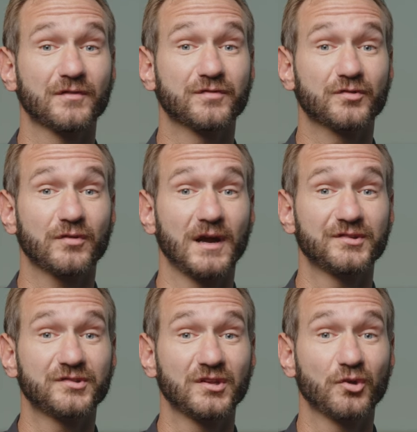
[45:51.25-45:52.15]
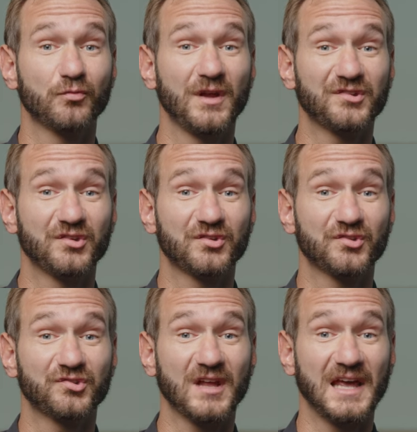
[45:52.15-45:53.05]
of Christ and the reason to
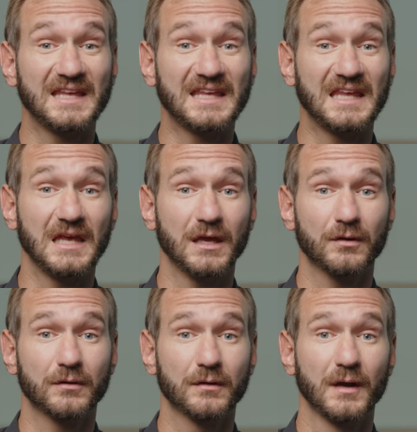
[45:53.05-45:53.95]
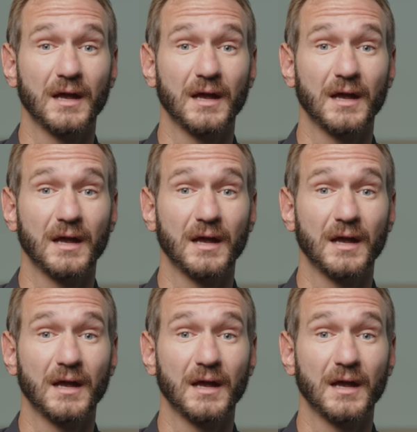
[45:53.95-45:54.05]
stay here